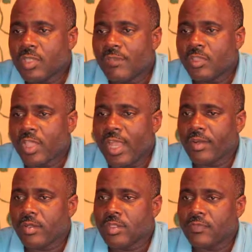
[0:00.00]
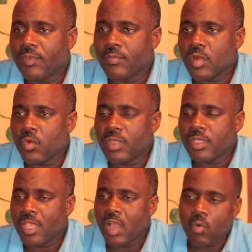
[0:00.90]
of the titles from
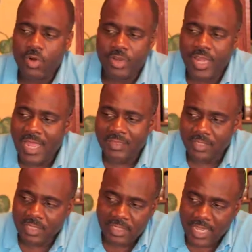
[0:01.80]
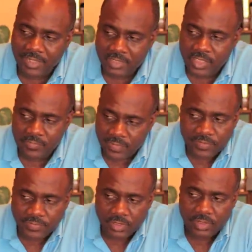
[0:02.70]
Coweta were not in
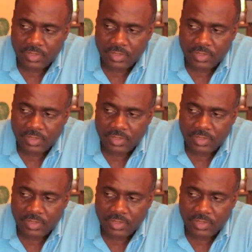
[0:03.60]
1950.